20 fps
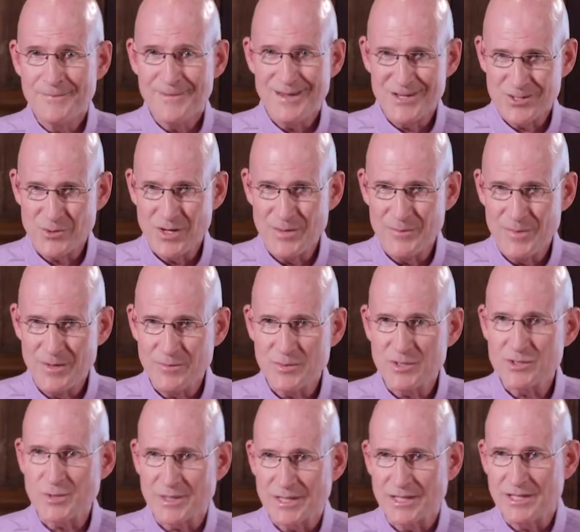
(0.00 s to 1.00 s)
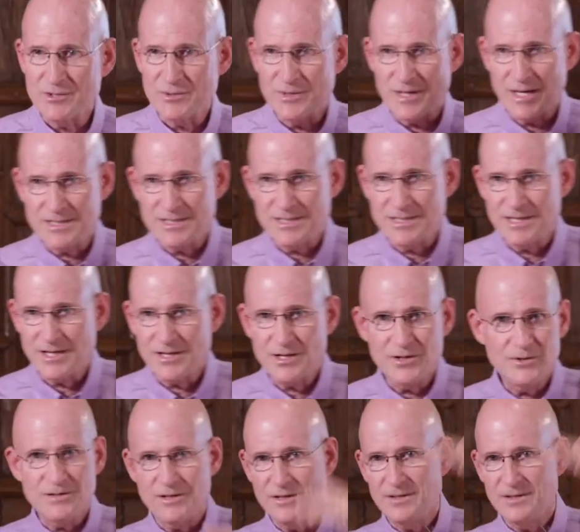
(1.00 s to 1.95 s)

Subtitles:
A treatment, which would lead to an ICD code,